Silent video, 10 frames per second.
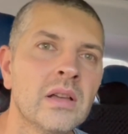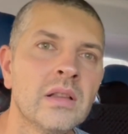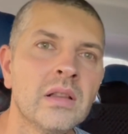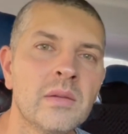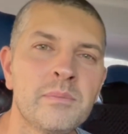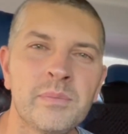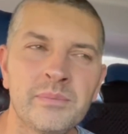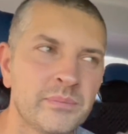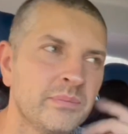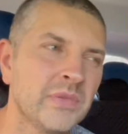like
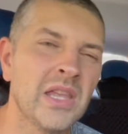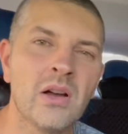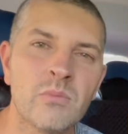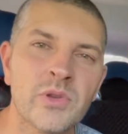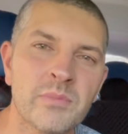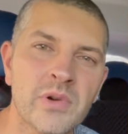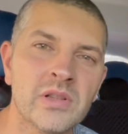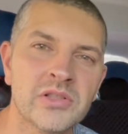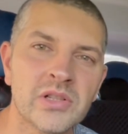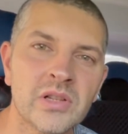get on with my
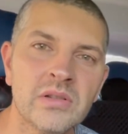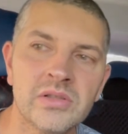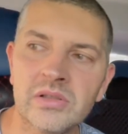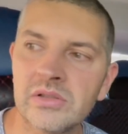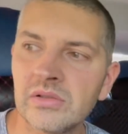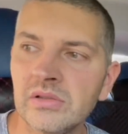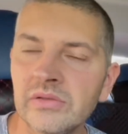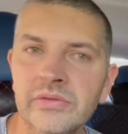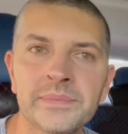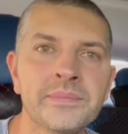solution. Sort of
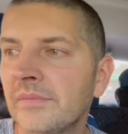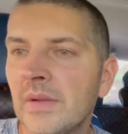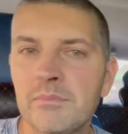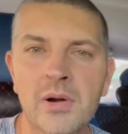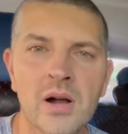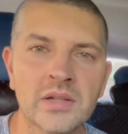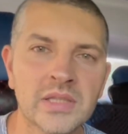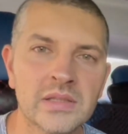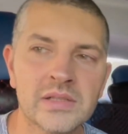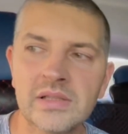parked
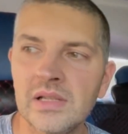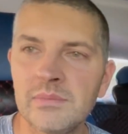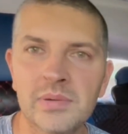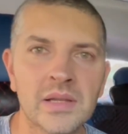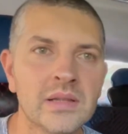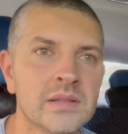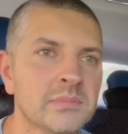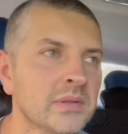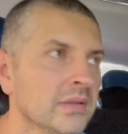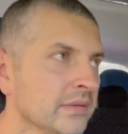in a silly place, but